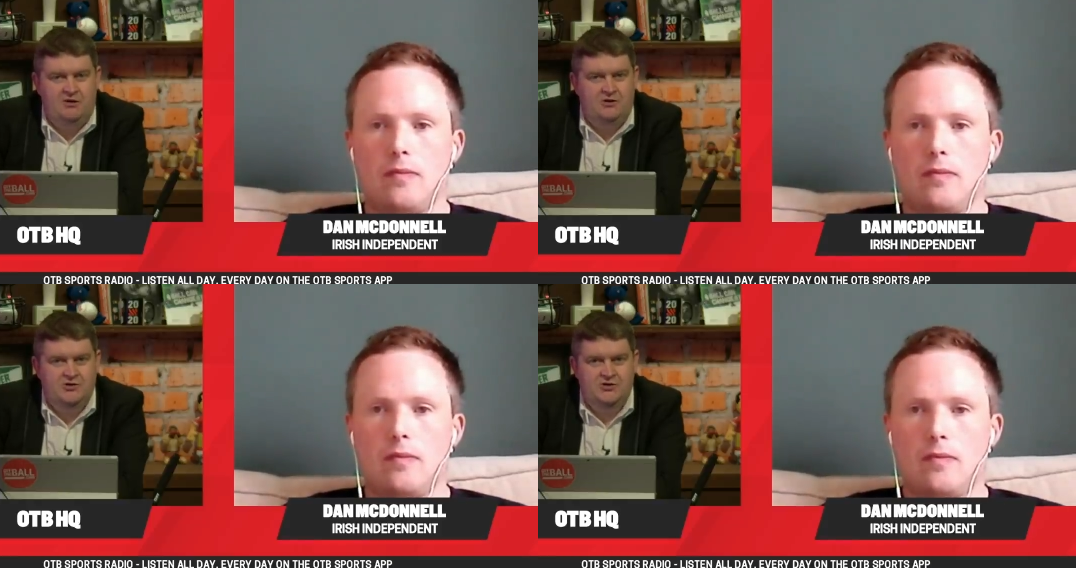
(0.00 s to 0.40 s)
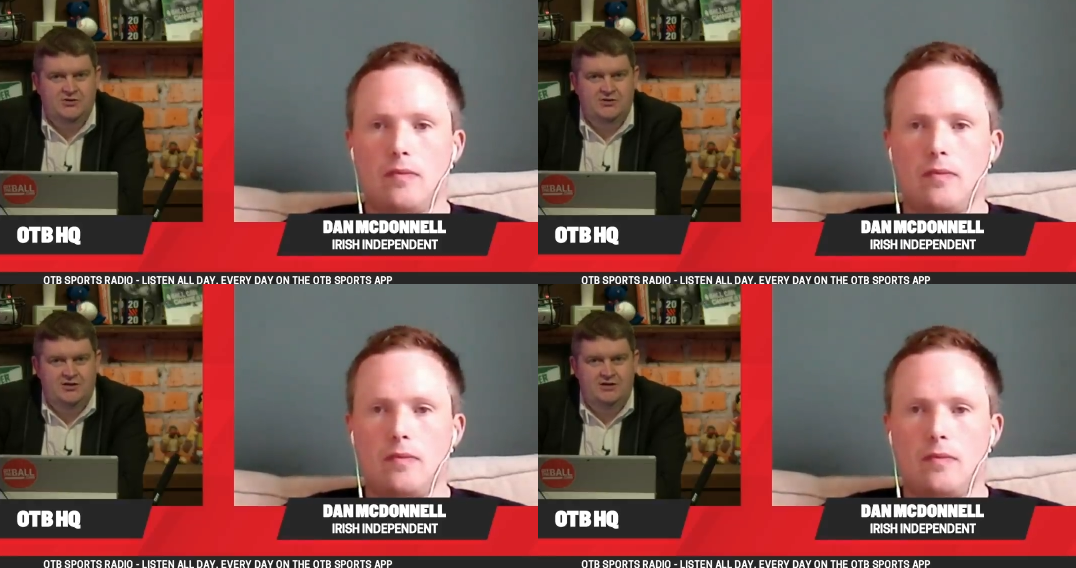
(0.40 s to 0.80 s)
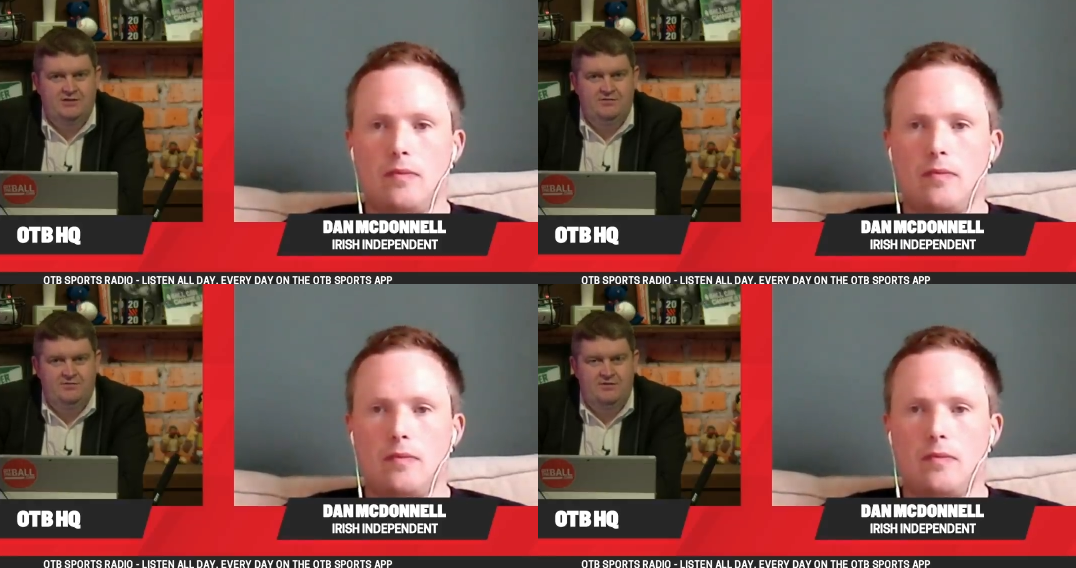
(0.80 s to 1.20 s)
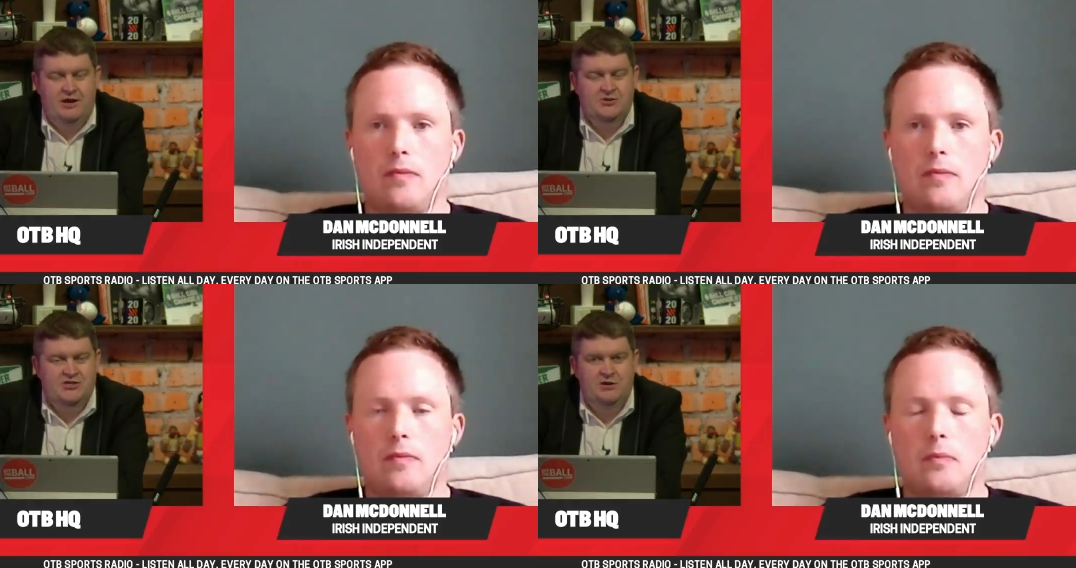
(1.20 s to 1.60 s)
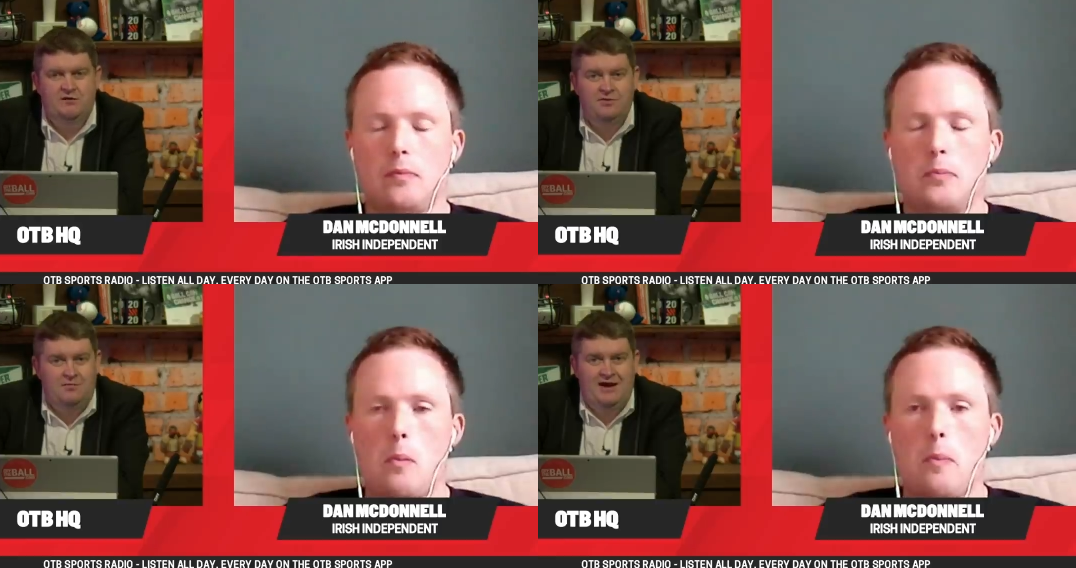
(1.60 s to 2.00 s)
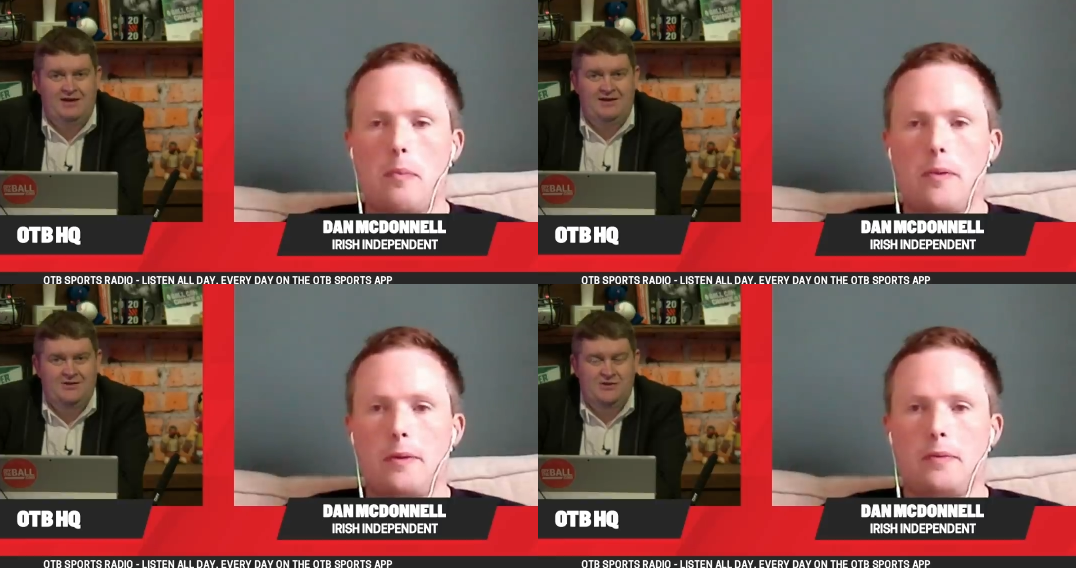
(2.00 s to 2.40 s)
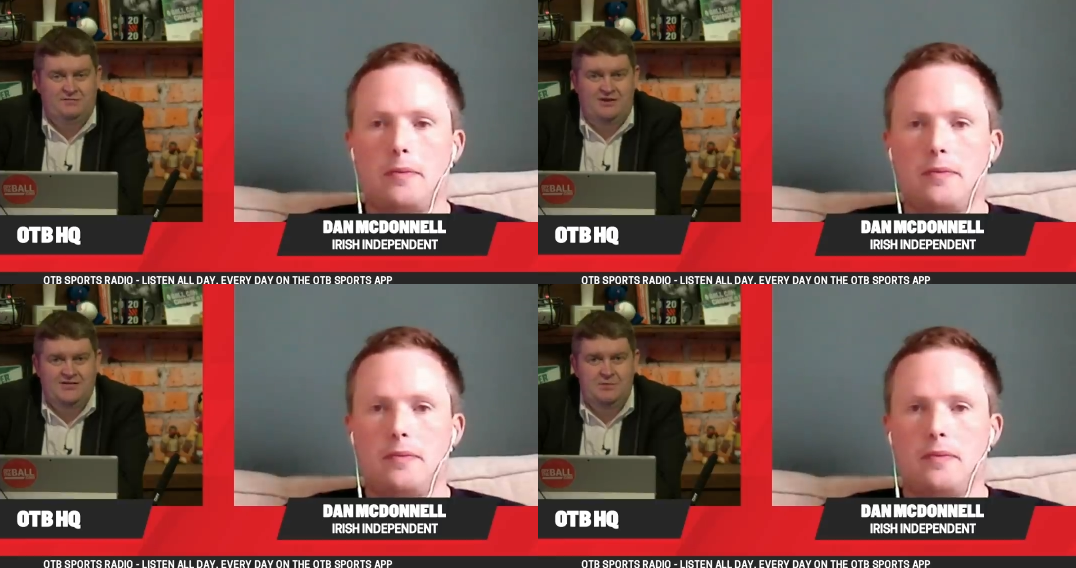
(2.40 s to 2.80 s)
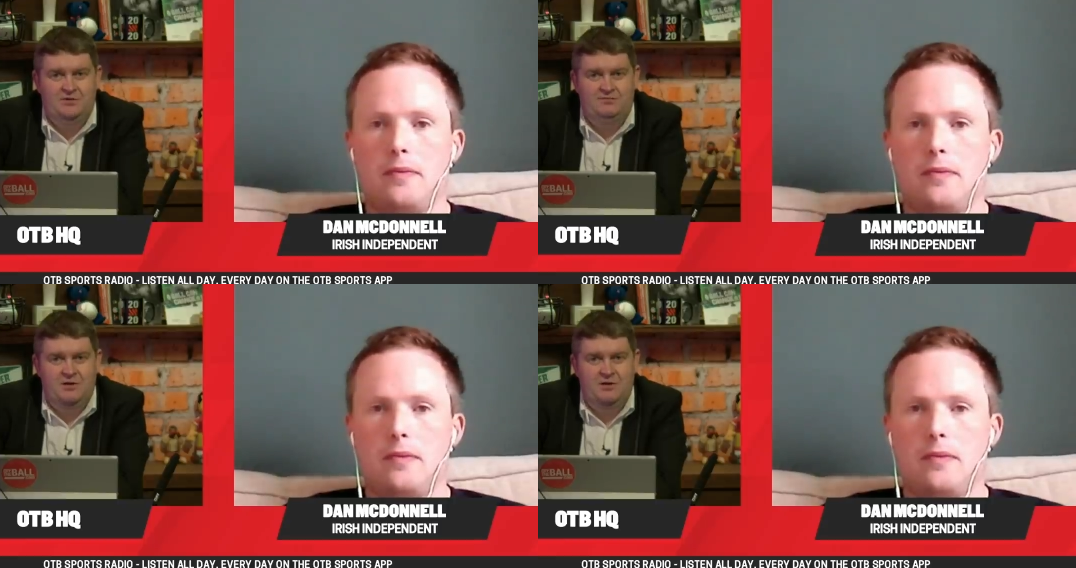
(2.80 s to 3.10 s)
Speaker 1: all just uh, they all just love the man, and it's just very simple.